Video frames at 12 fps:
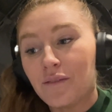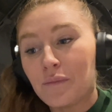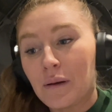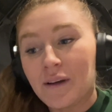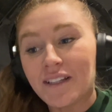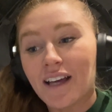
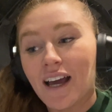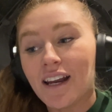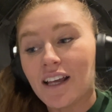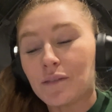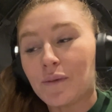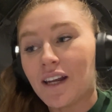by my
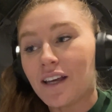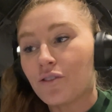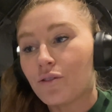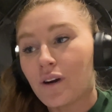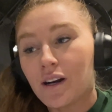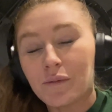side has been
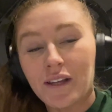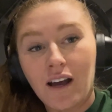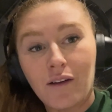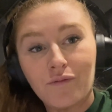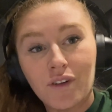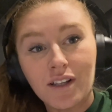incredibly
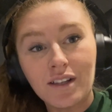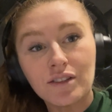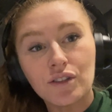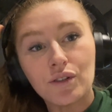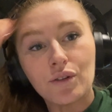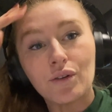helpful
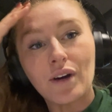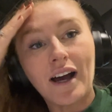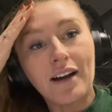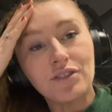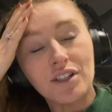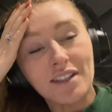to
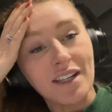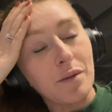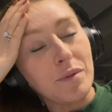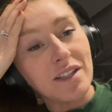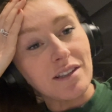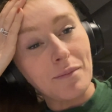have just like a
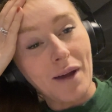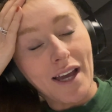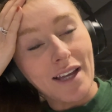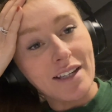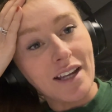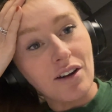peace of mind,